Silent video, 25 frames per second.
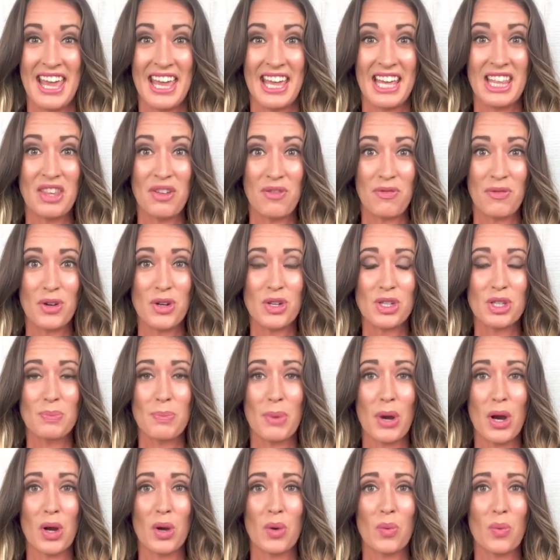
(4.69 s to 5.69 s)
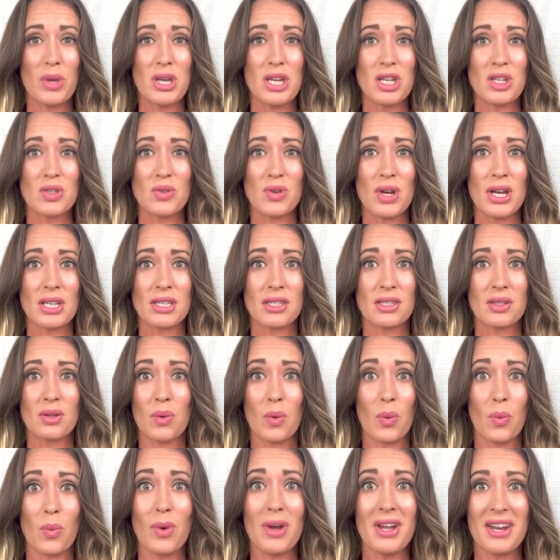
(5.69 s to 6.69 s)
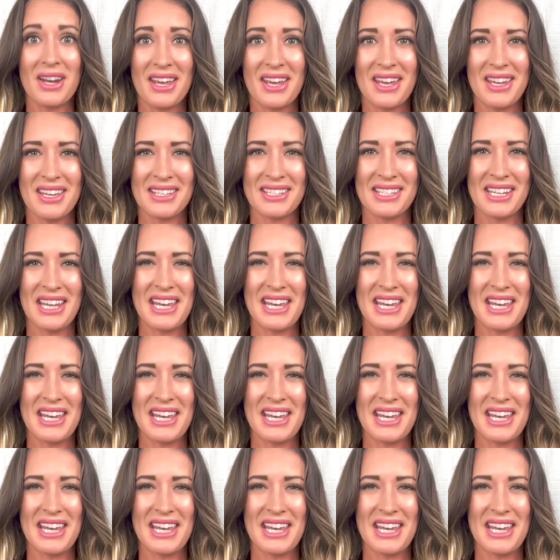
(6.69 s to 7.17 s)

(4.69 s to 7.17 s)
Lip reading: In the first part, we addressed what is